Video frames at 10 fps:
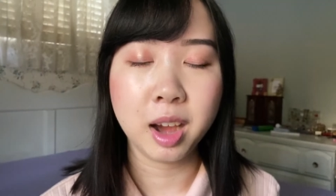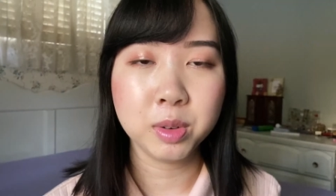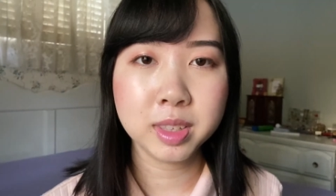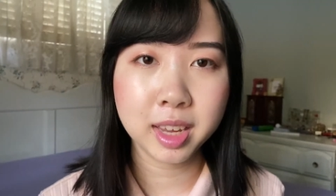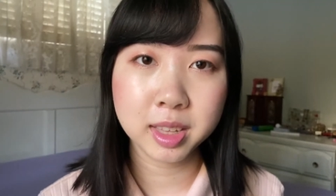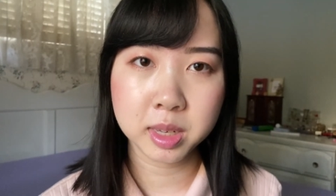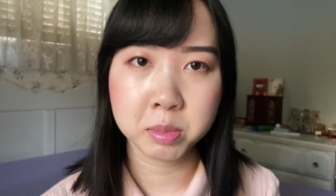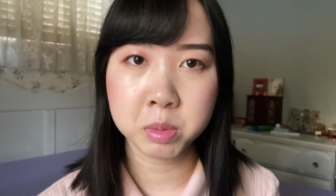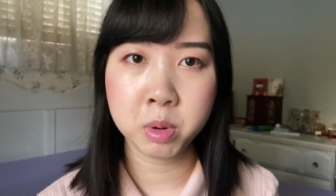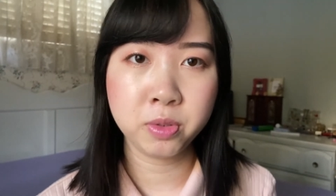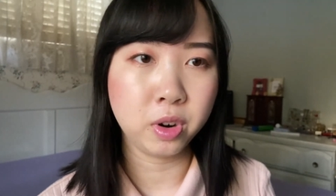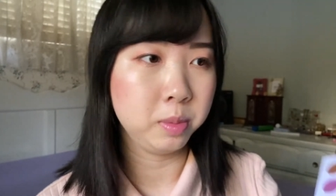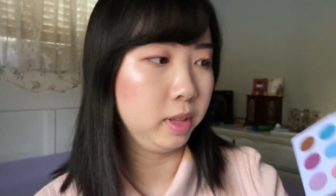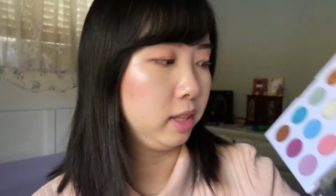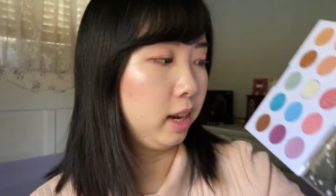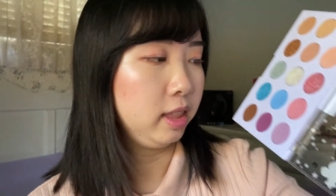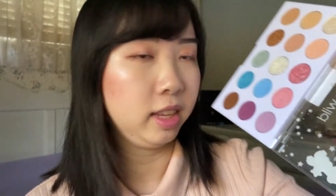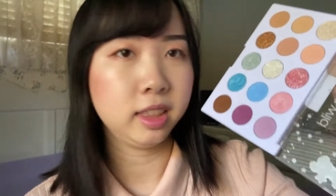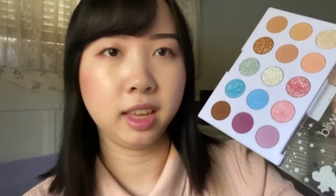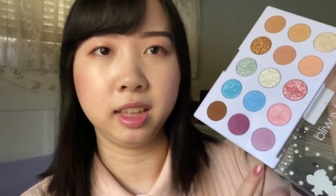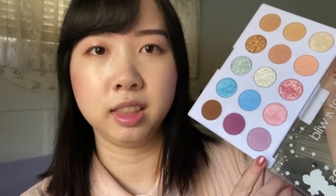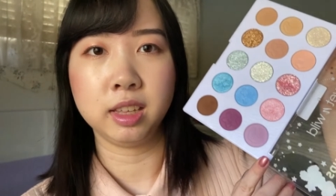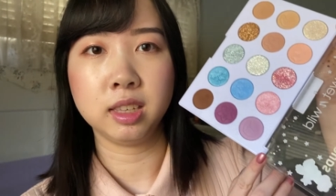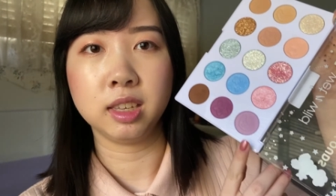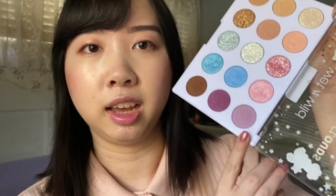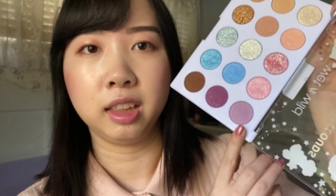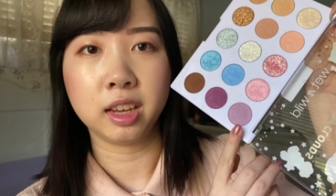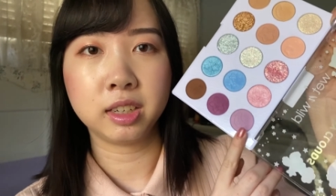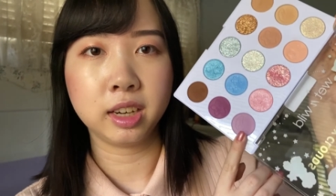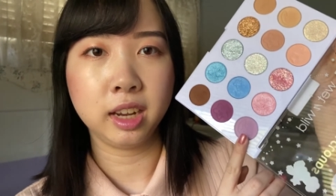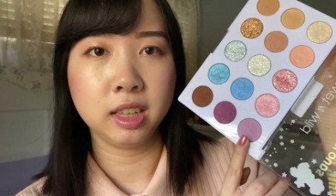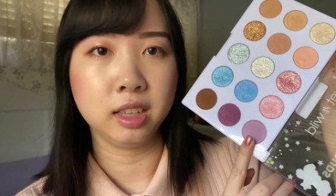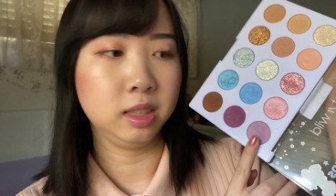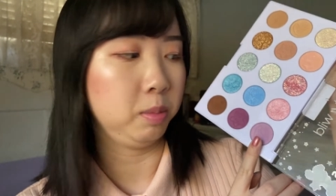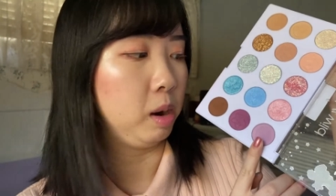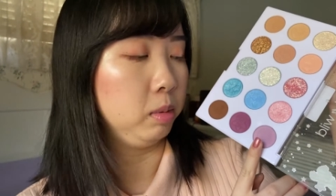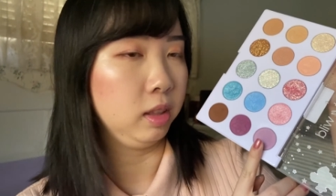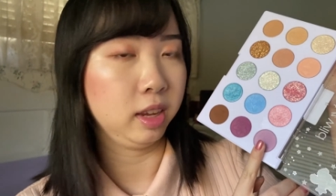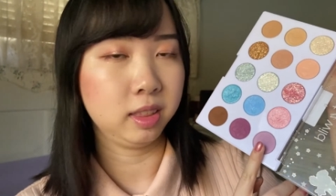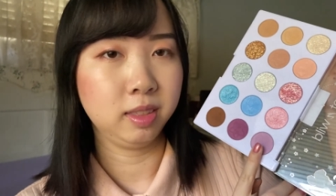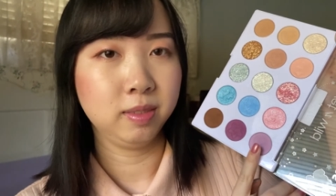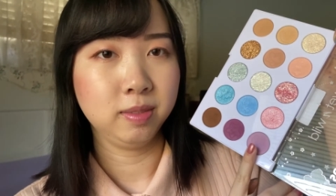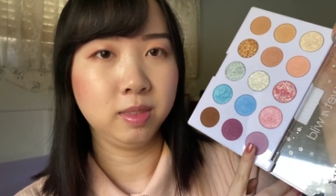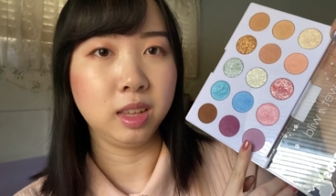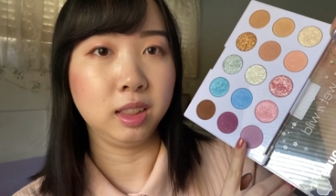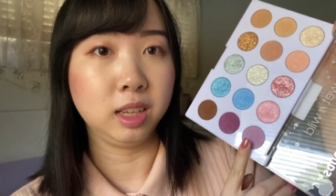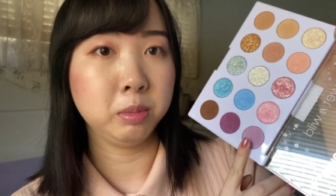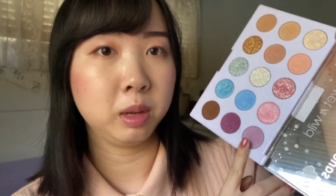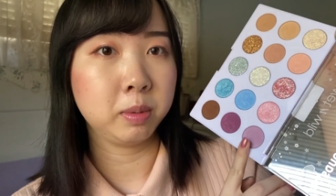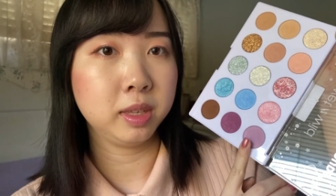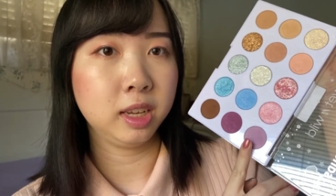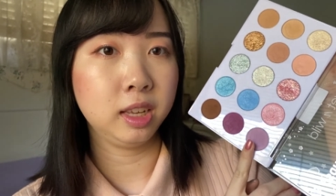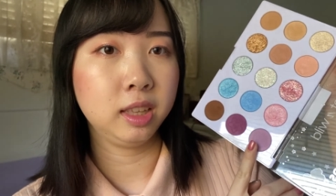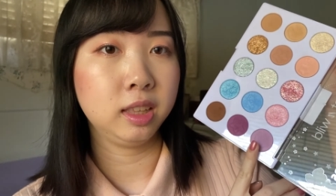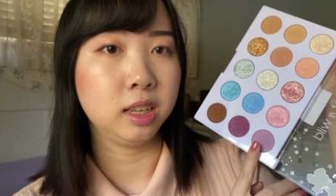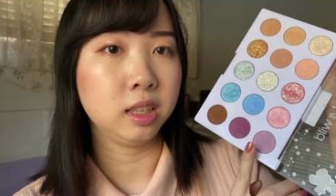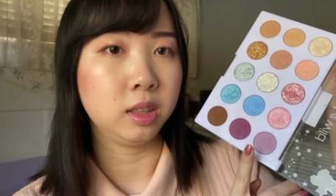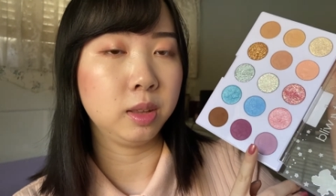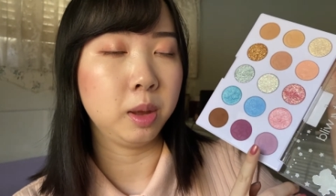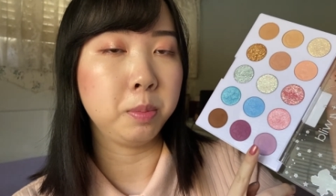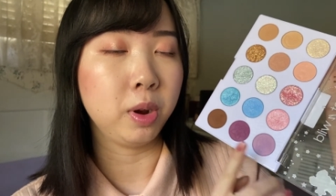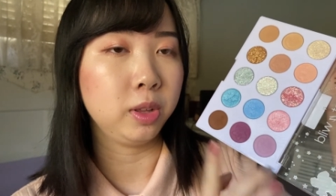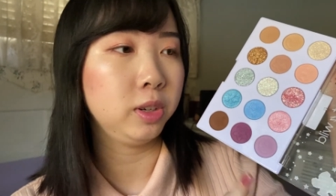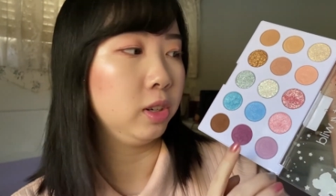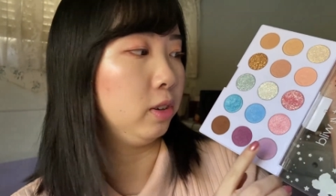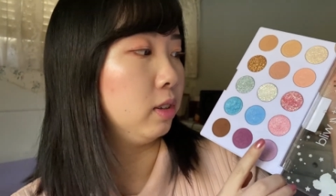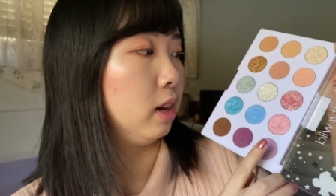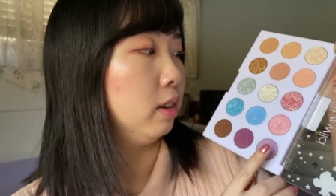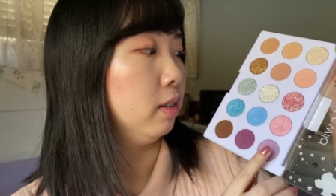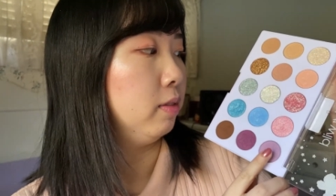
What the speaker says: I would say in terms of performance, I think that this lilac shade is probably like the least pigmented. It barely shows off.